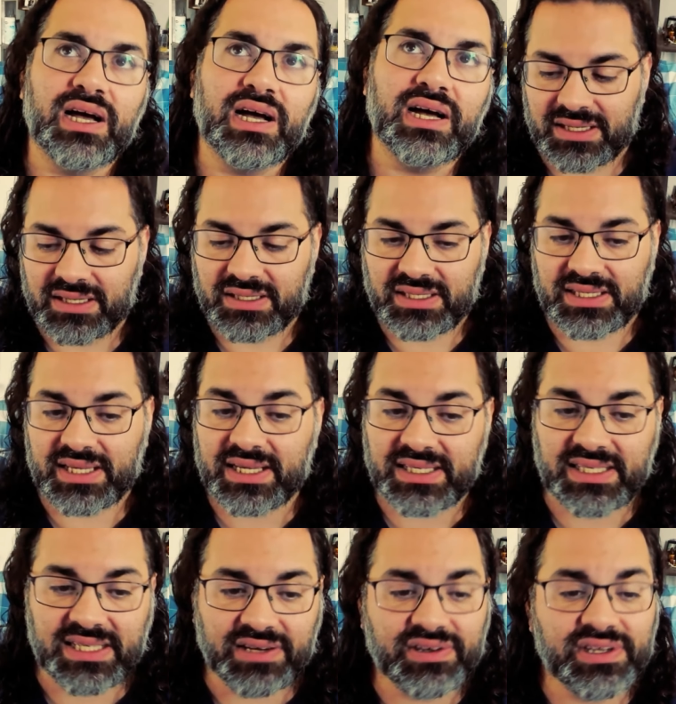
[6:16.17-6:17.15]
6
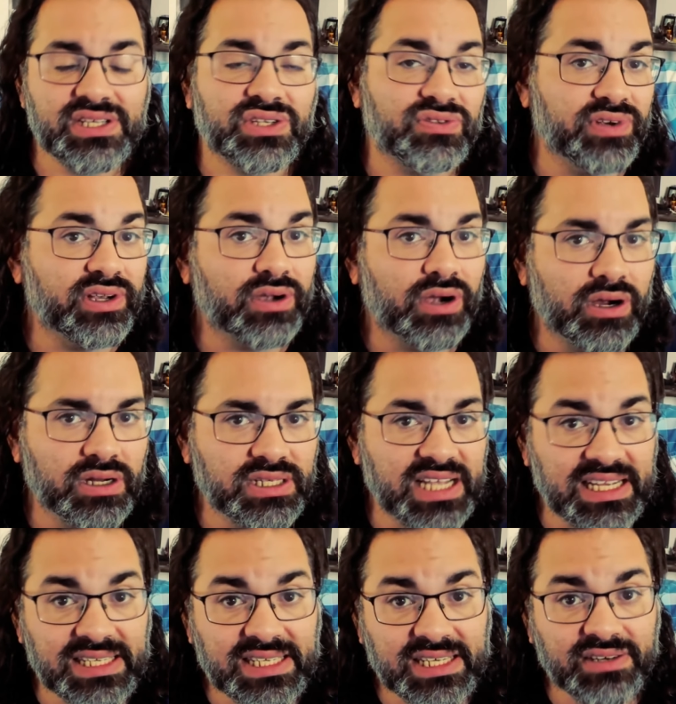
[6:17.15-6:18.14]
Series 3 cards.
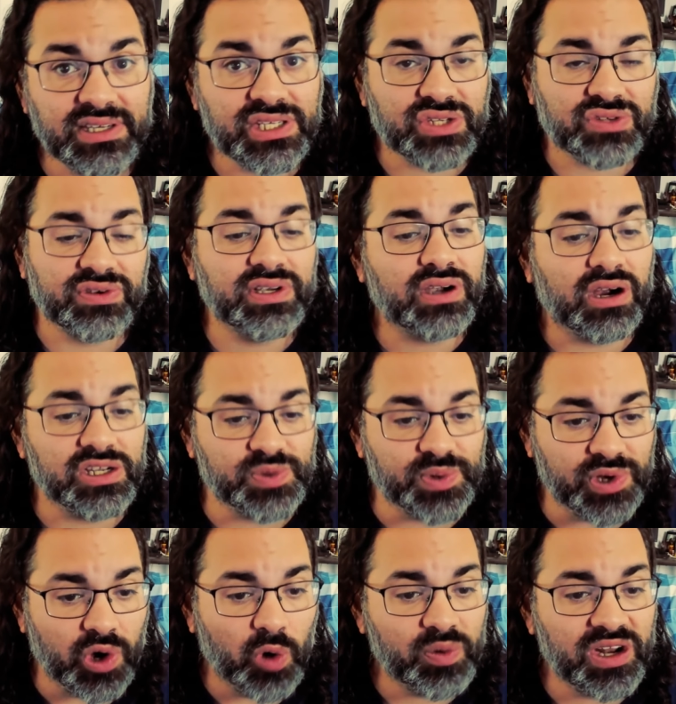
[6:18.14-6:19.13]
And Series 3 cards, when
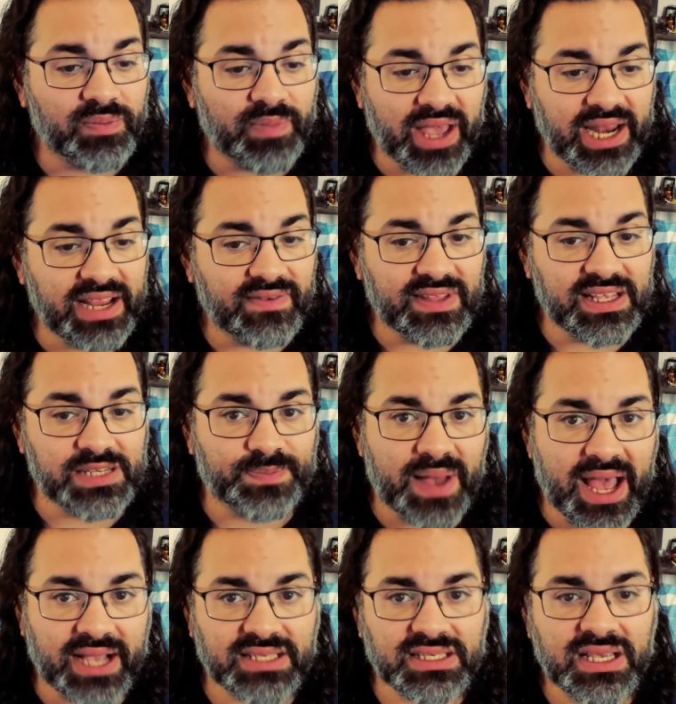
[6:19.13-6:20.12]
you open up any of these
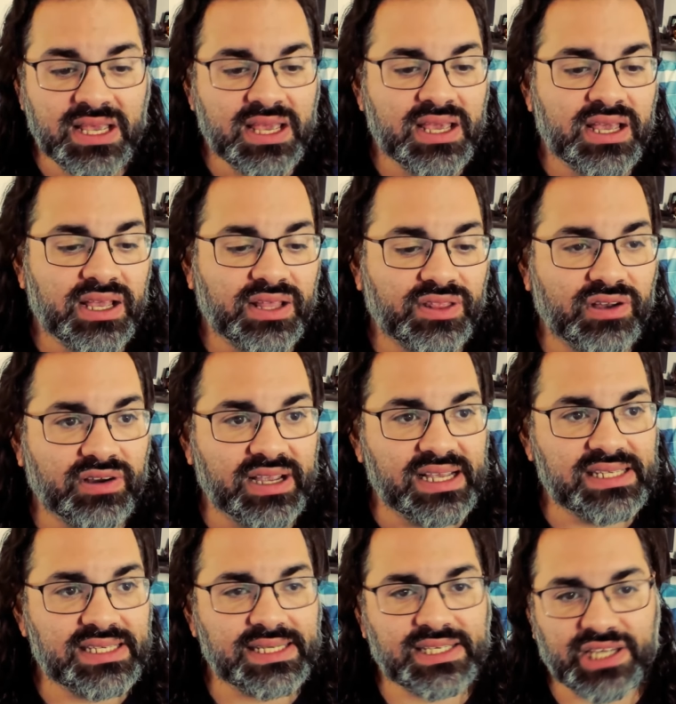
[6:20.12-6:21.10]
packs, there
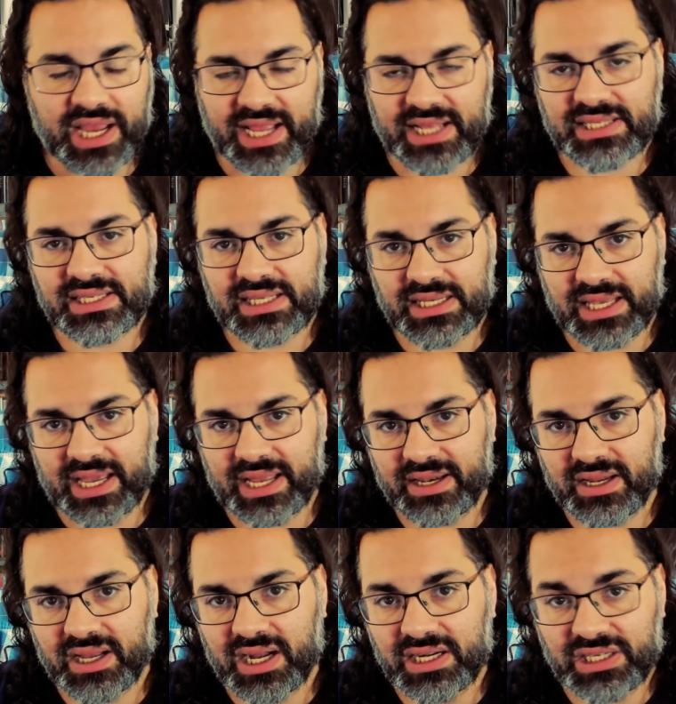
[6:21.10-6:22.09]
is a chance to get
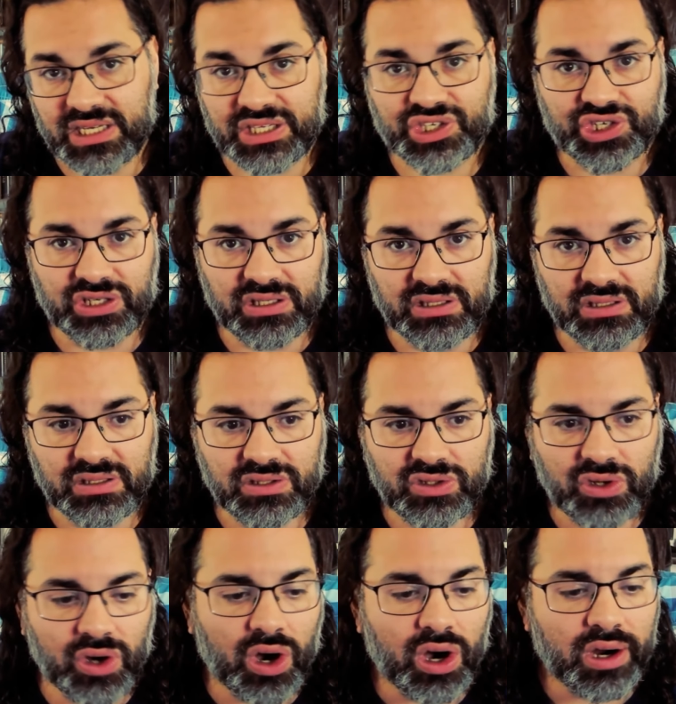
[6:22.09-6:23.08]
additional
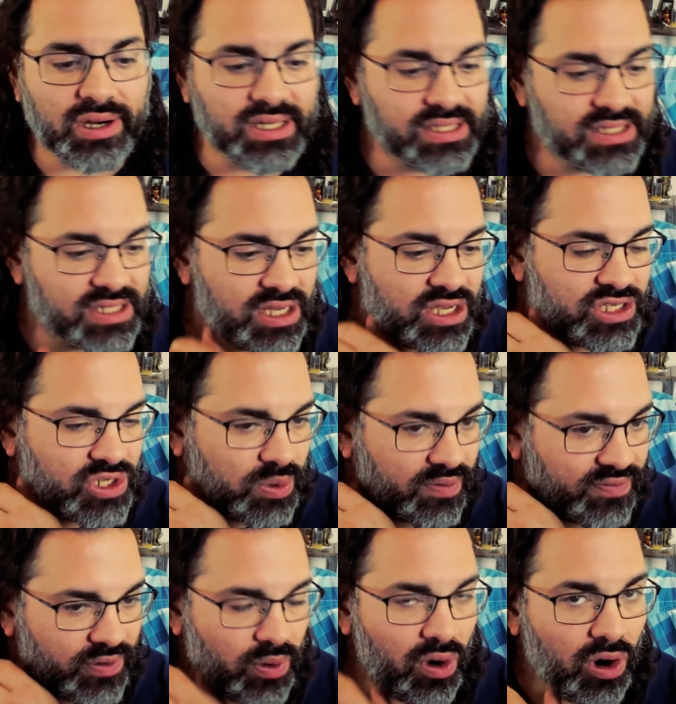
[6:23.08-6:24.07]
cards. So
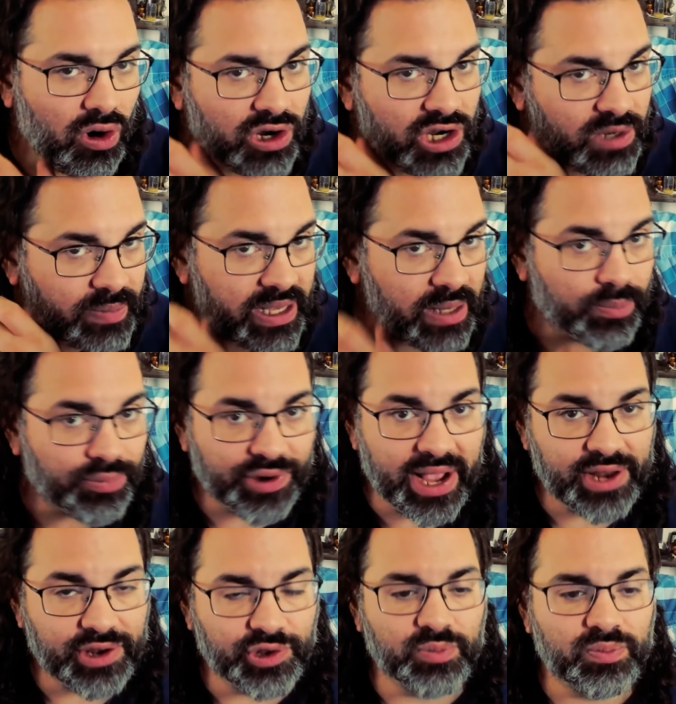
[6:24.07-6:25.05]
if you are going to be a
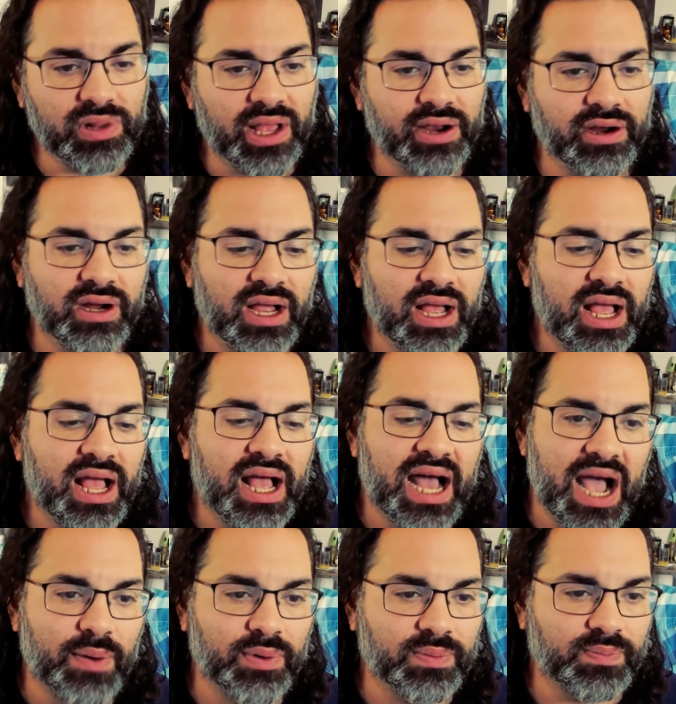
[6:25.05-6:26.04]
brand new player,
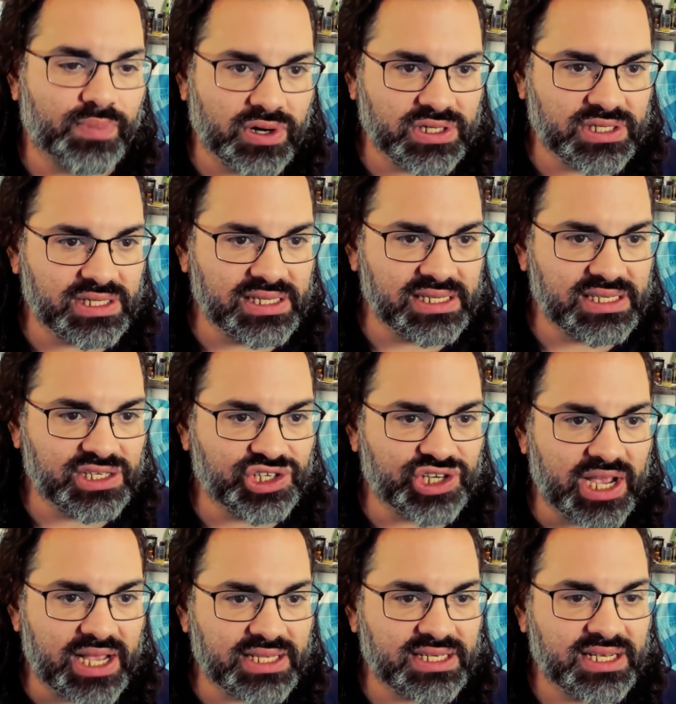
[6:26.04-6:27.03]
I would personally
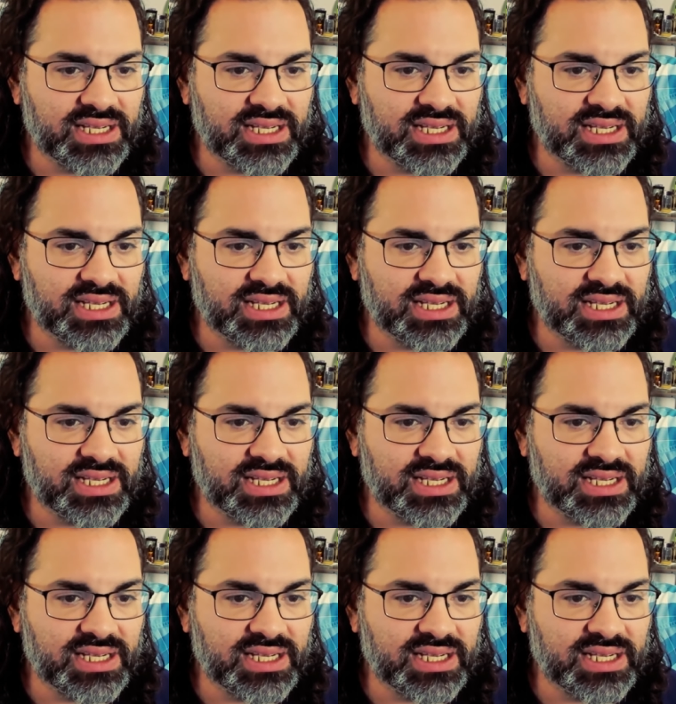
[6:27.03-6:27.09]
suggest